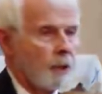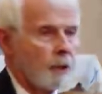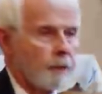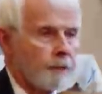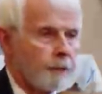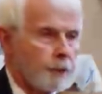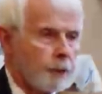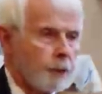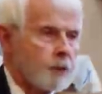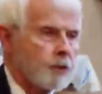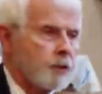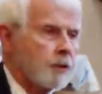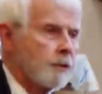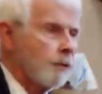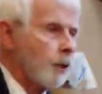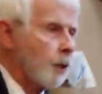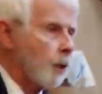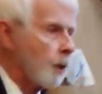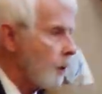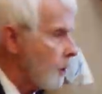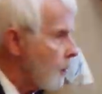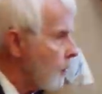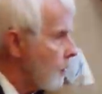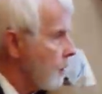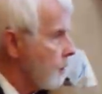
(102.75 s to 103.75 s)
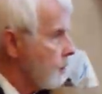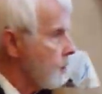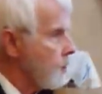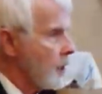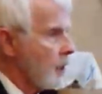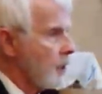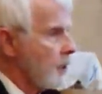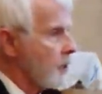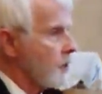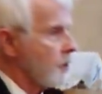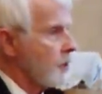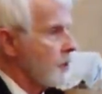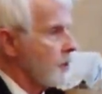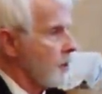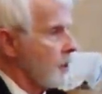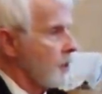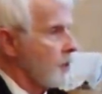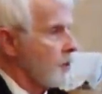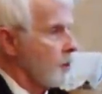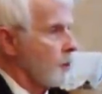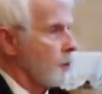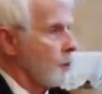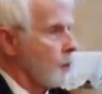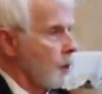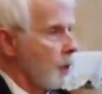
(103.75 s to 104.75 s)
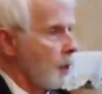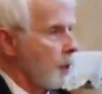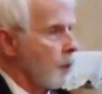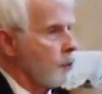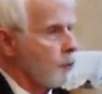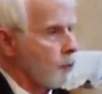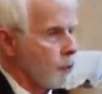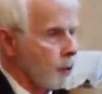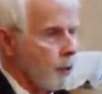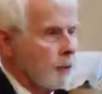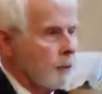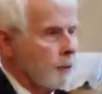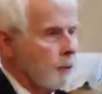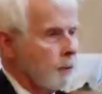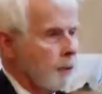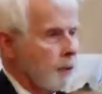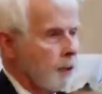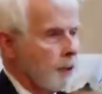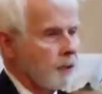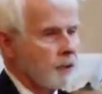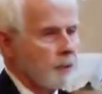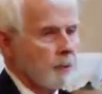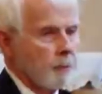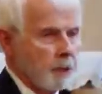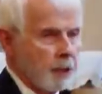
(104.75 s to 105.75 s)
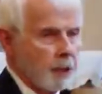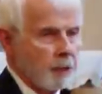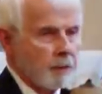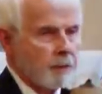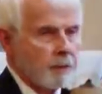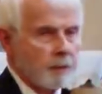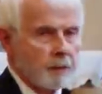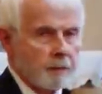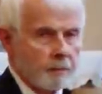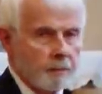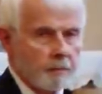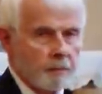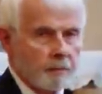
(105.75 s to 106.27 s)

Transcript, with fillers: First of all, Genesis isn't really true, it's a myth.